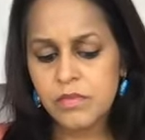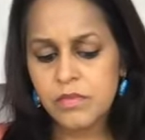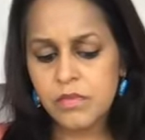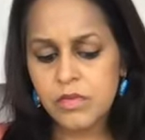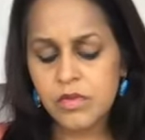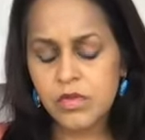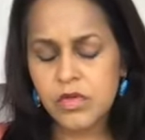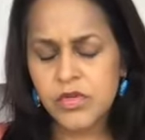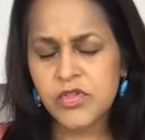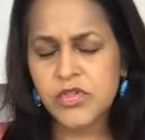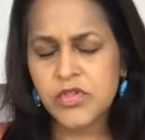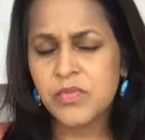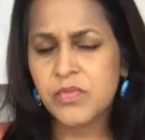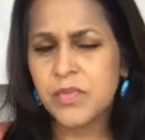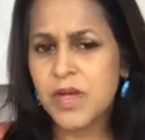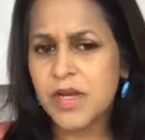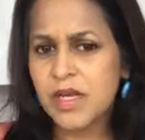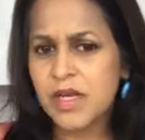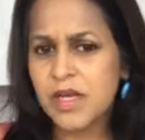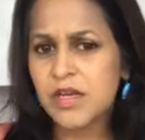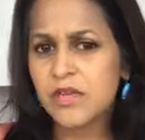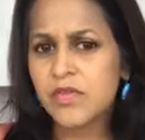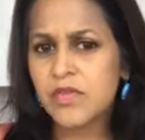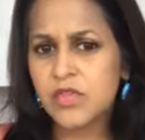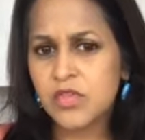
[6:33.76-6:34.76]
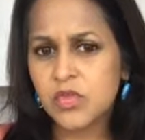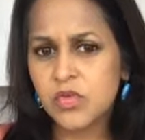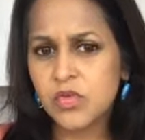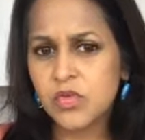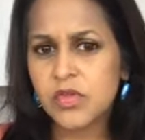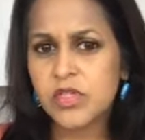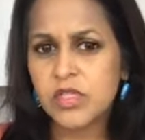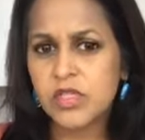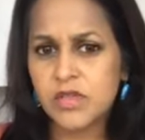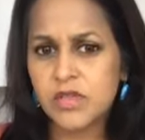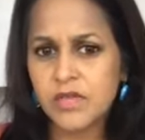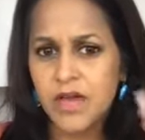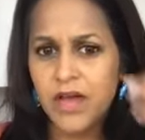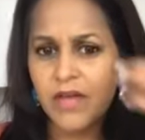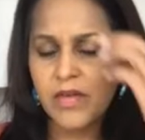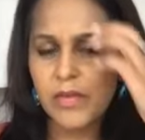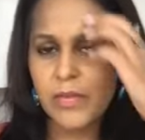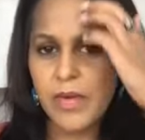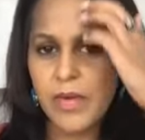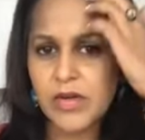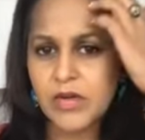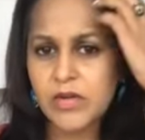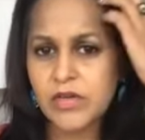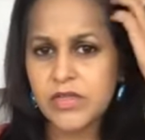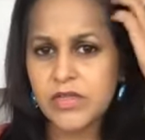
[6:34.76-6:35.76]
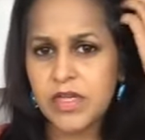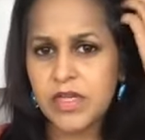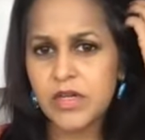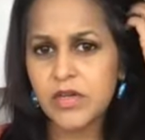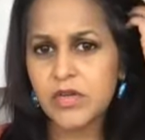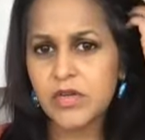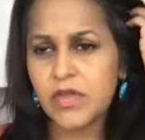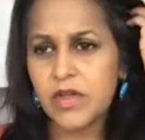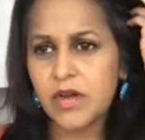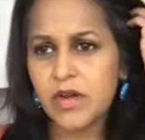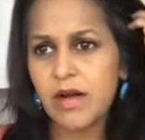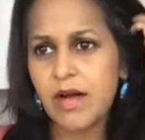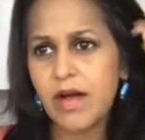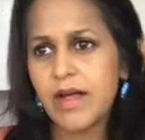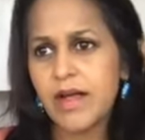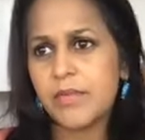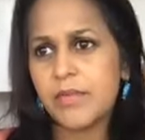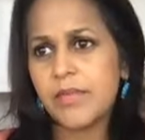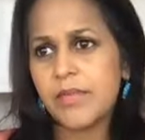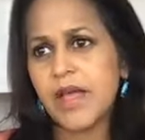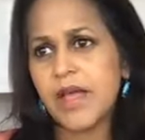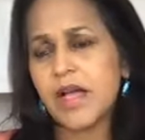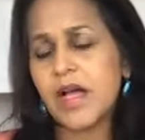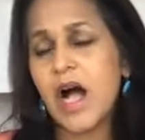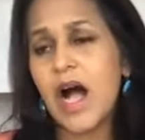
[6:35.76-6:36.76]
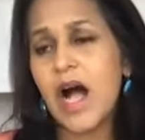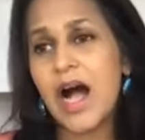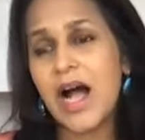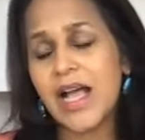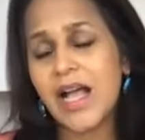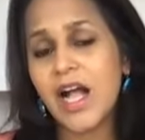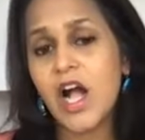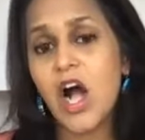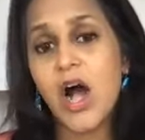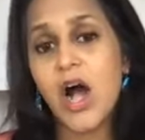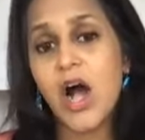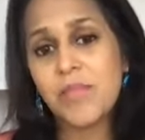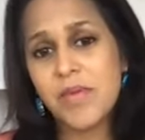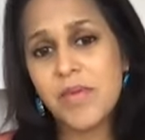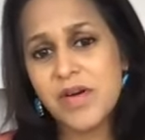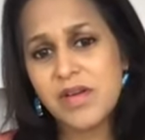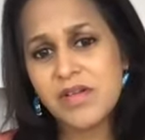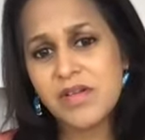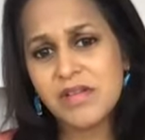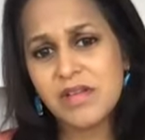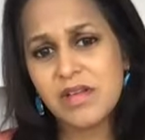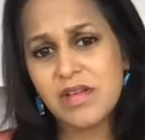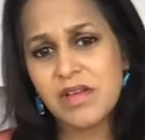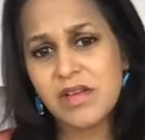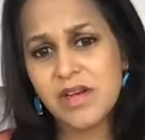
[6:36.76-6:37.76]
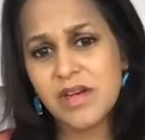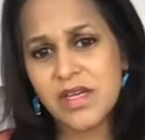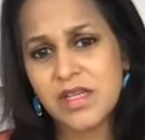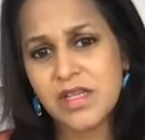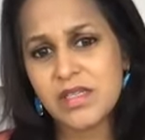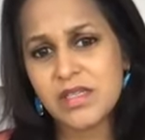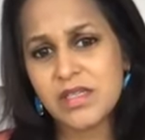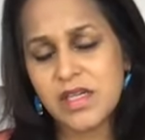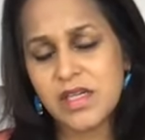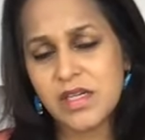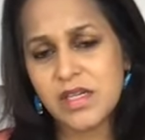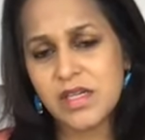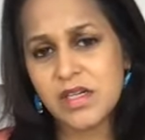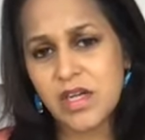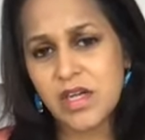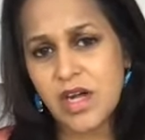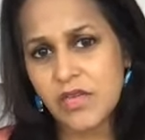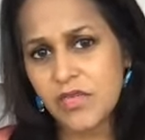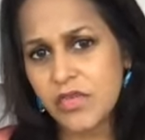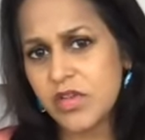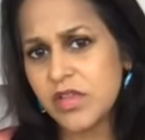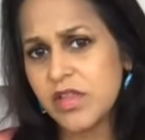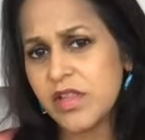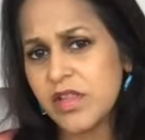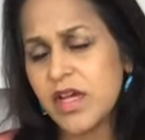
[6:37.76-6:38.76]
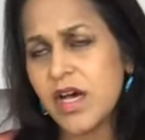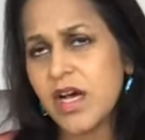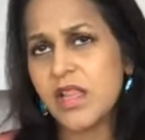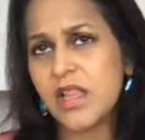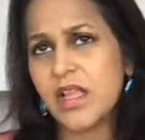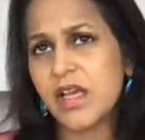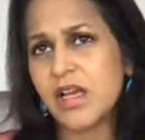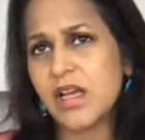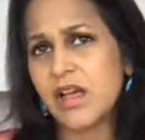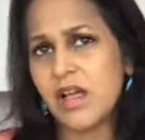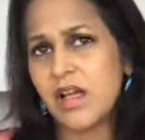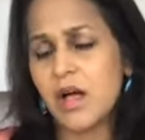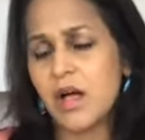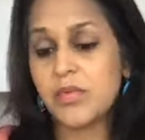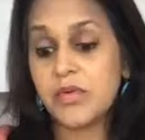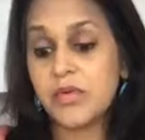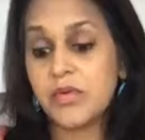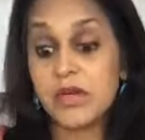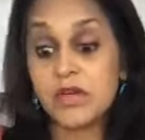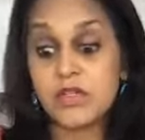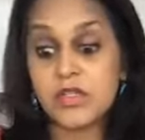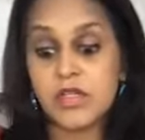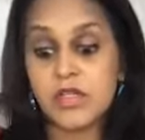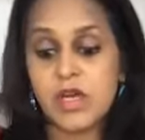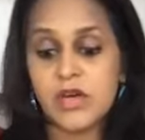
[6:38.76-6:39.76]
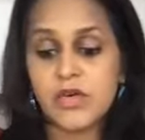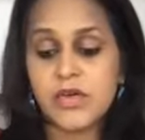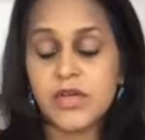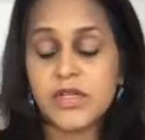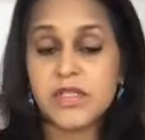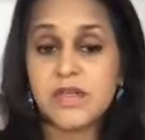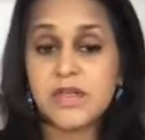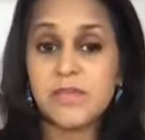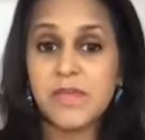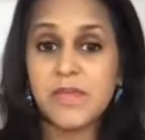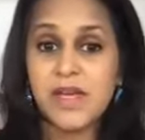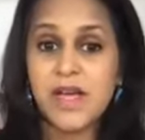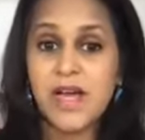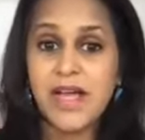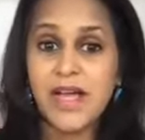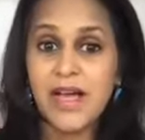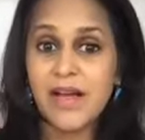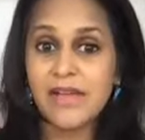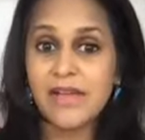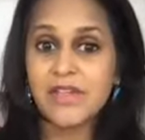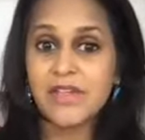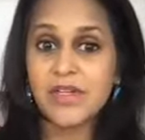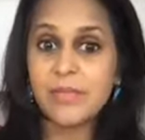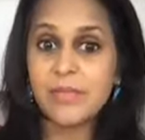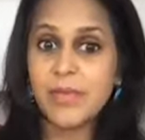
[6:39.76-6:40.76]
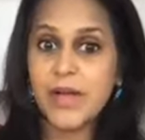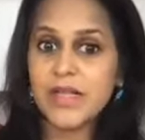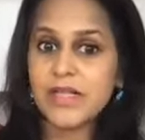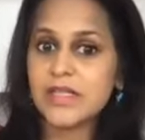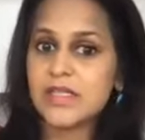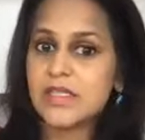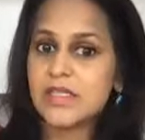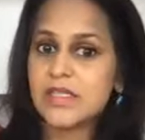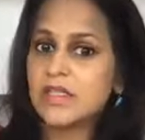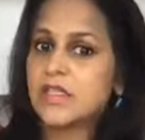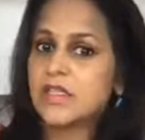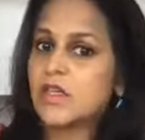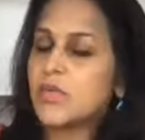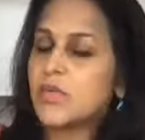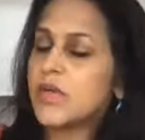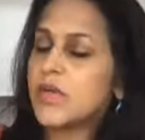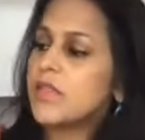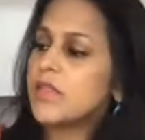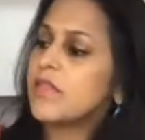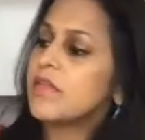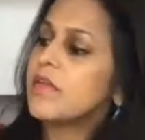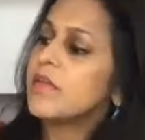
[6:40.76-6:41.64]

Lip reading: There's many different sources of heavy metals. I know that I'm like high copper, and I discovered that like a couple years ago, and it's something I have to balance and deal with.